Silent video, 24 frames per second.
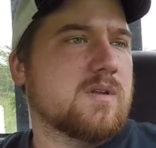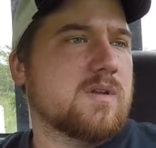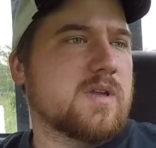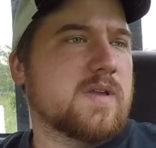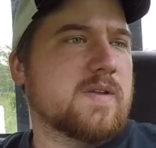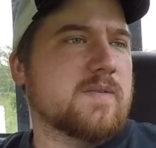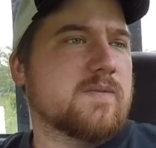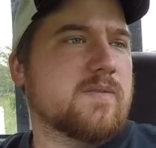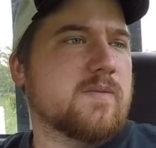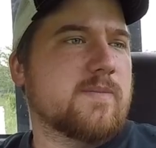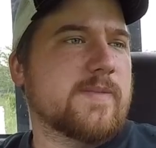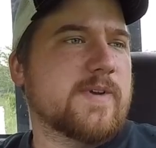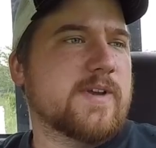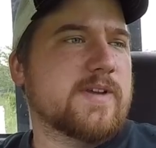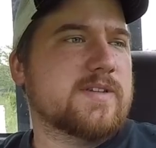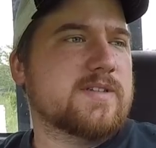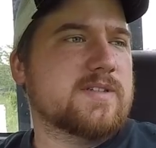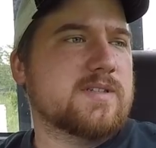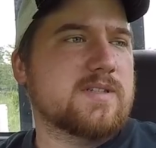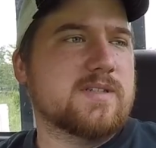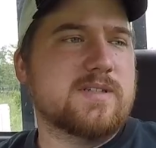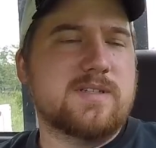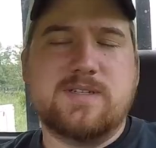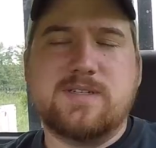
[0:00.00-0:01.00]

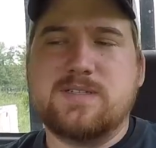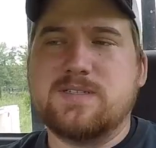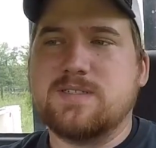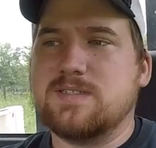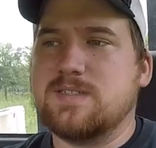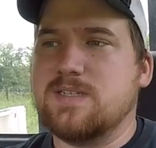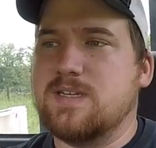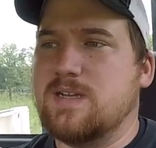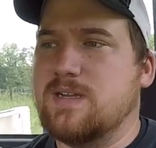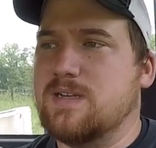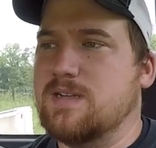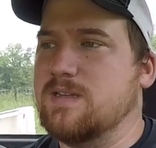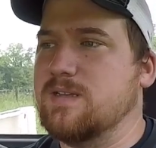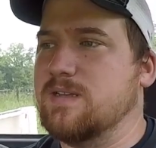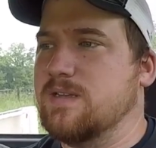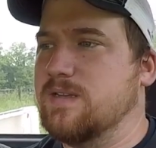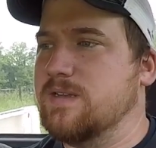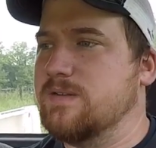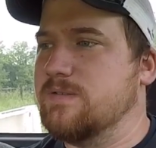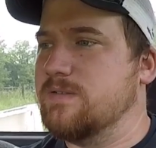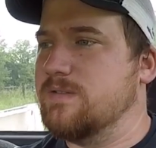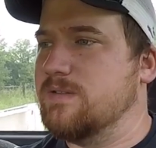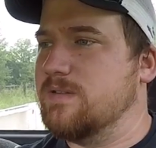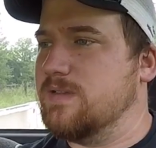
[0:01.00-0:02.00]
information and insight into
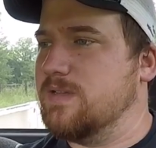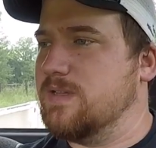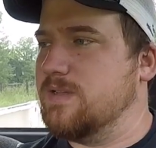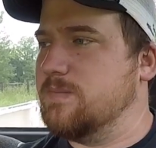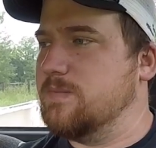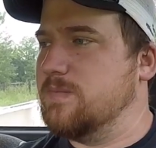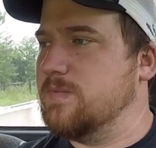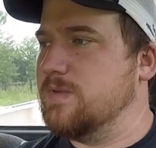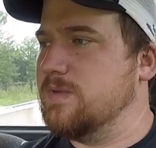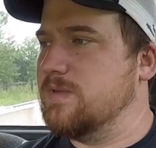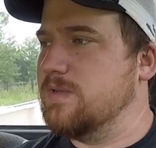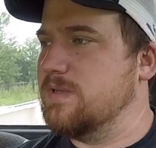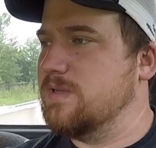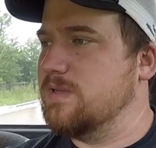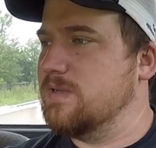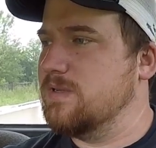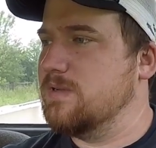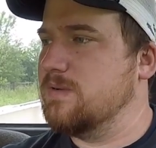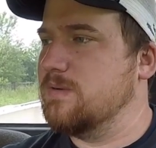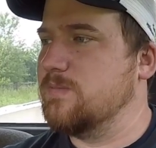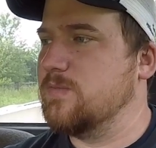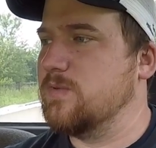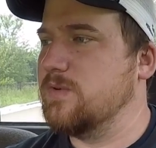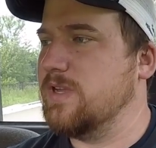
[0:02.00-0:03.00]
everything. But
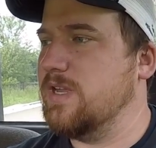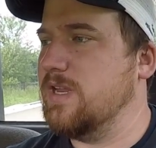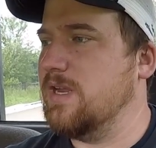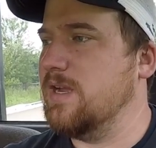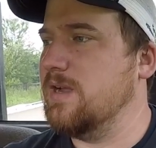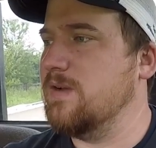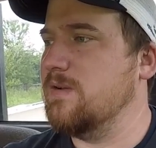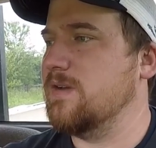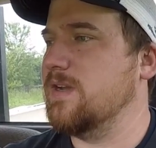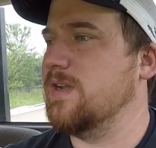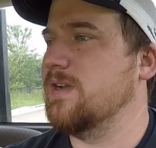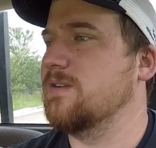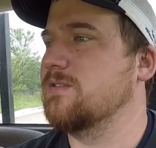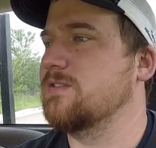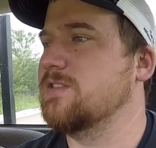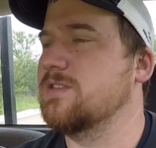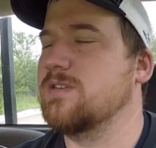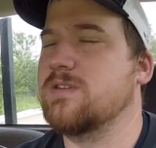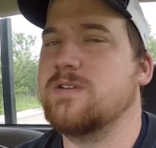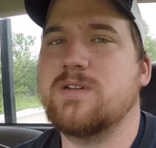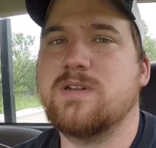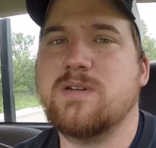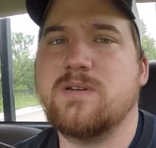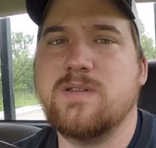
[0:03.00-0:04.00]
I'm gonna get out now and
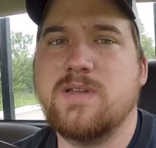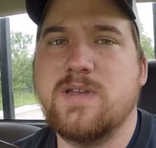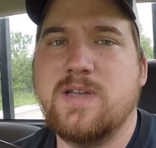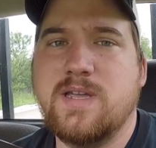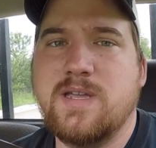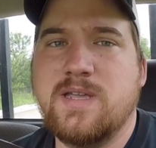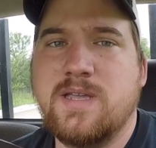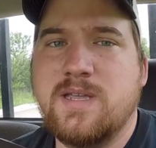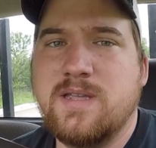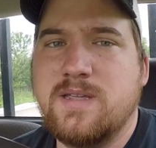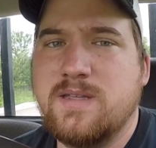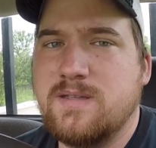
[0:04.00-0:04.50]
show y'all the hay.